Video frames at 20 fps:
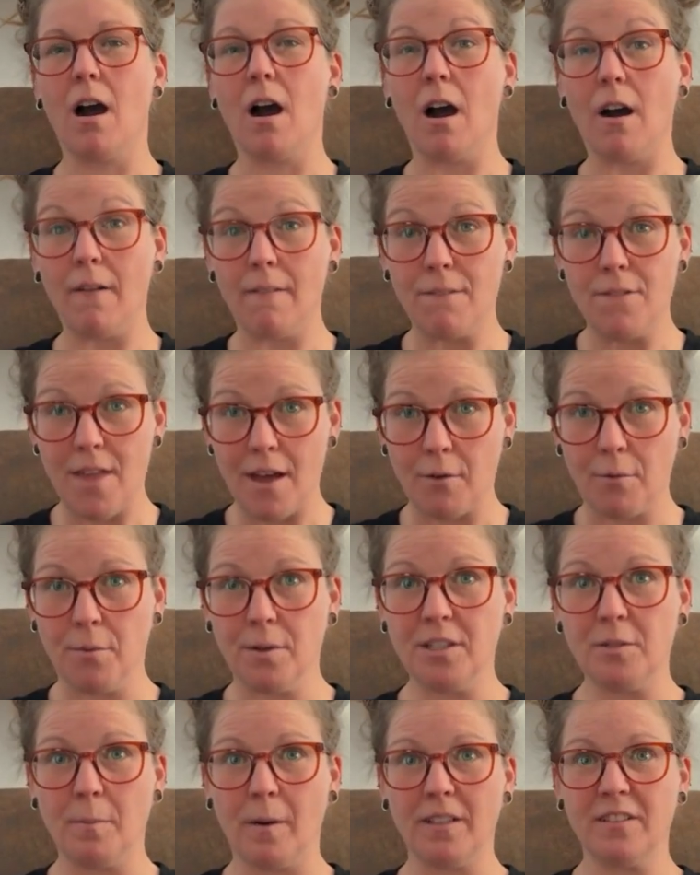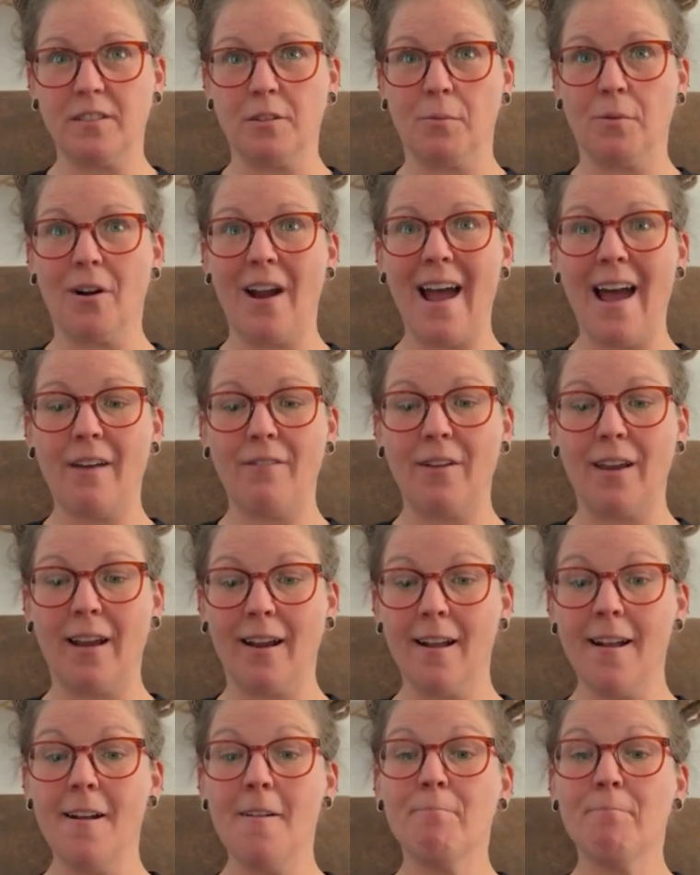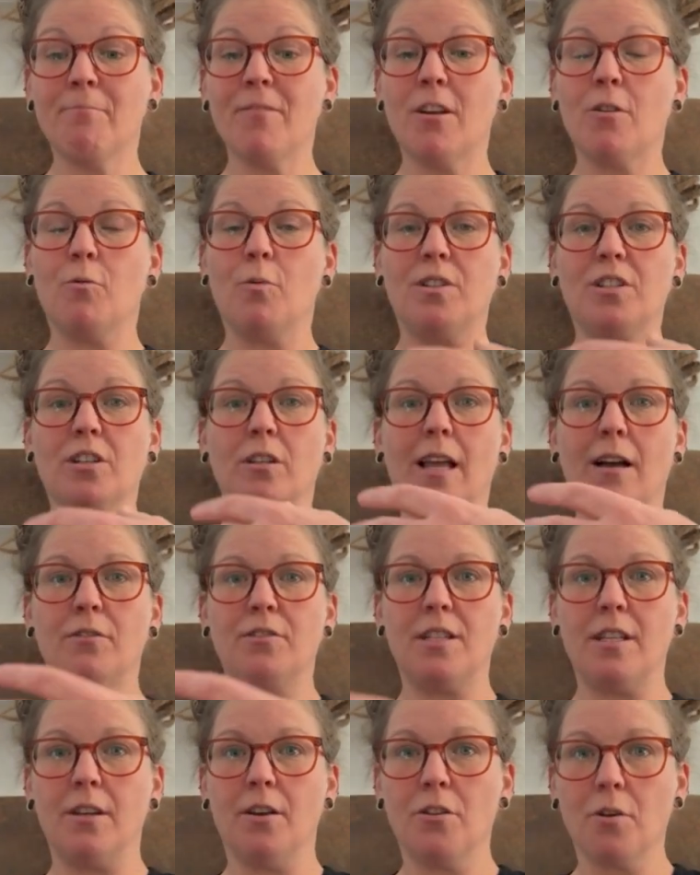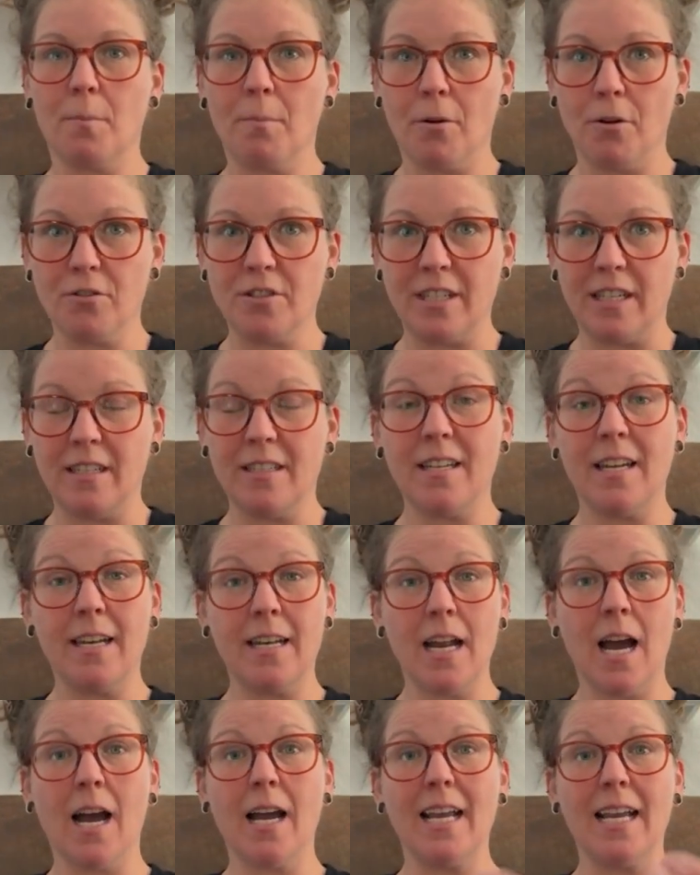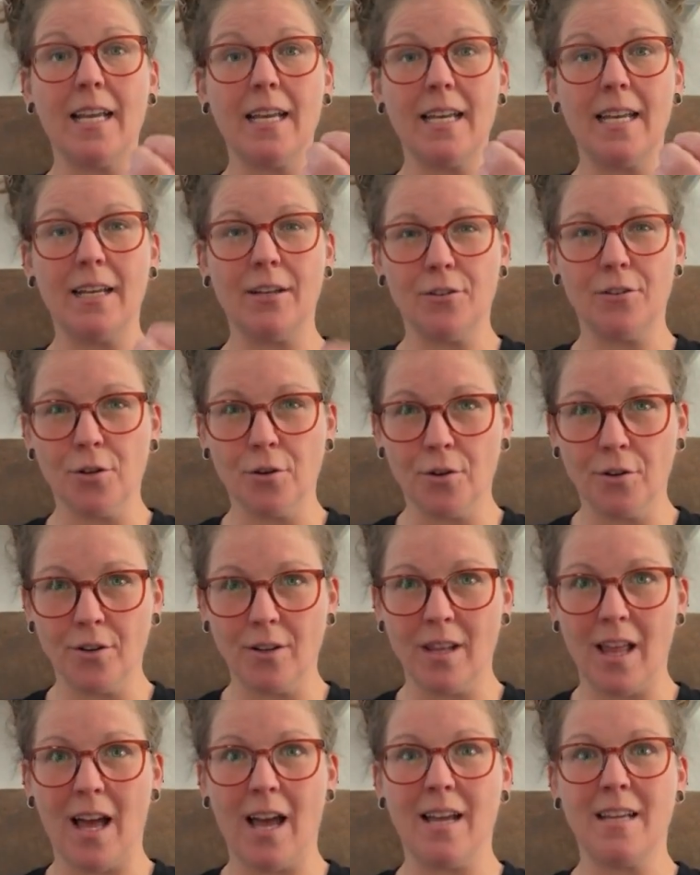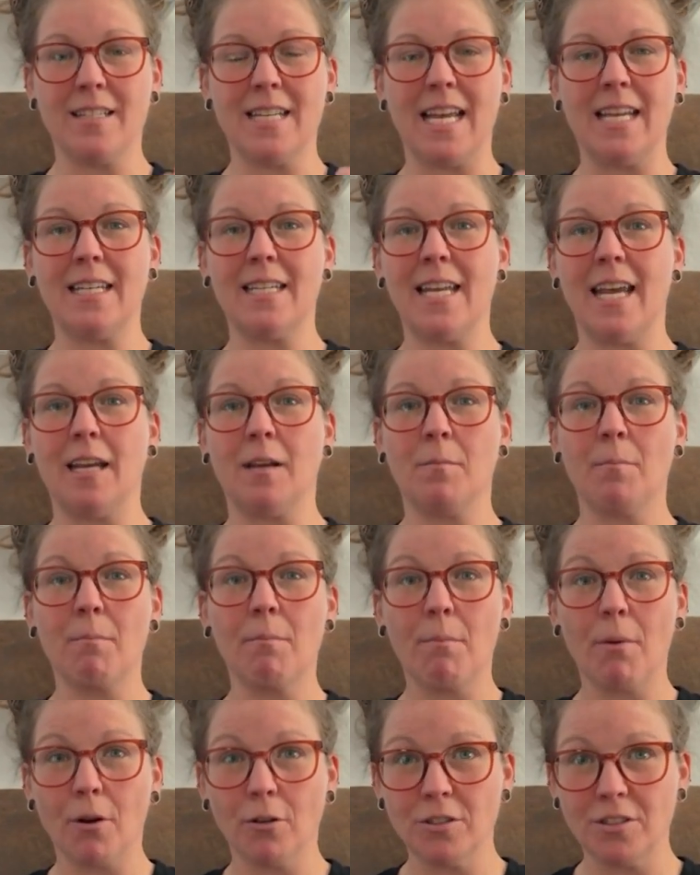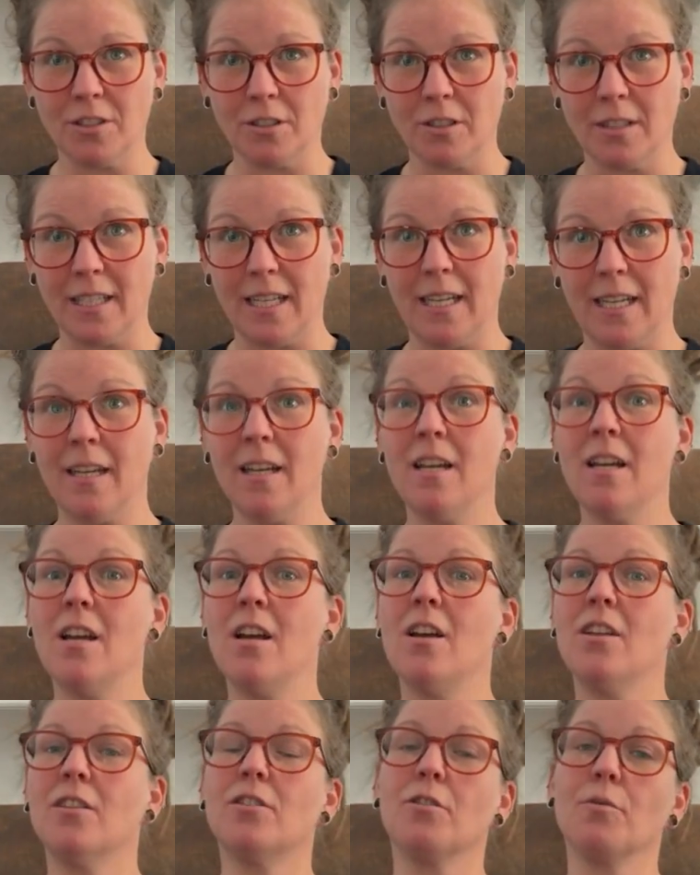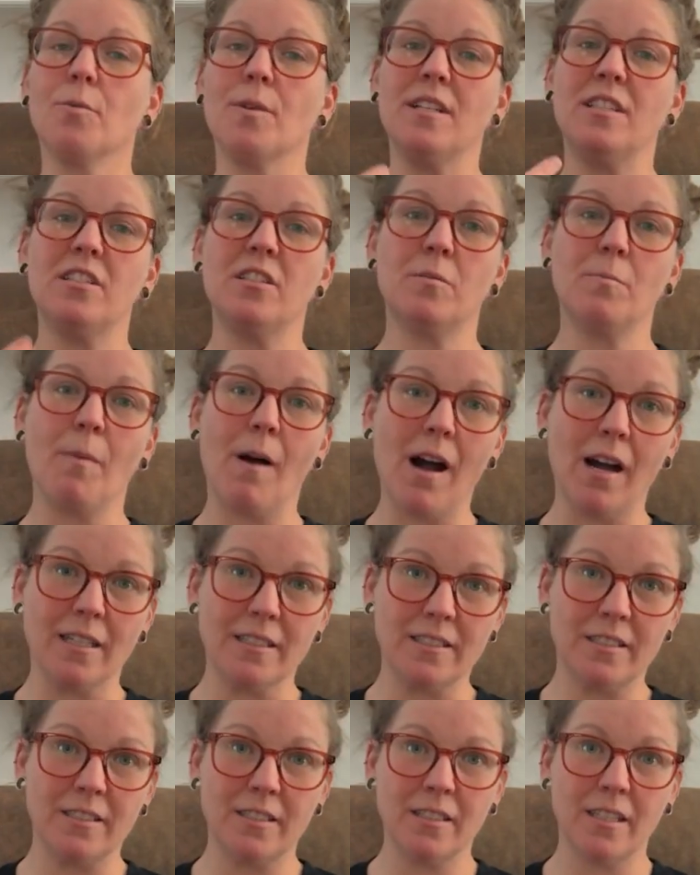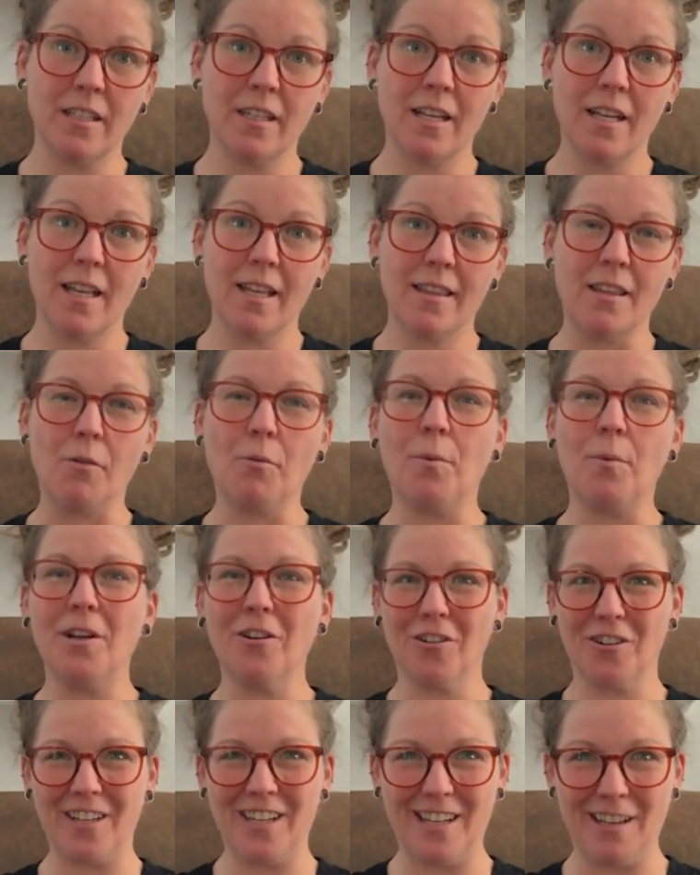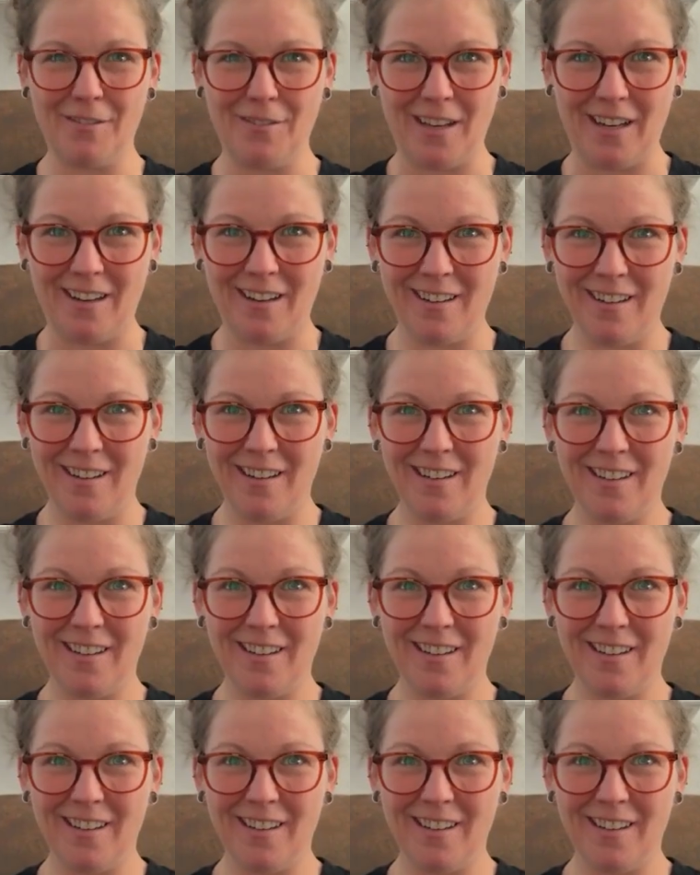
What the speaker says: of that response that we're having, which allows the other person to not internalize and take personally the response that we are giving.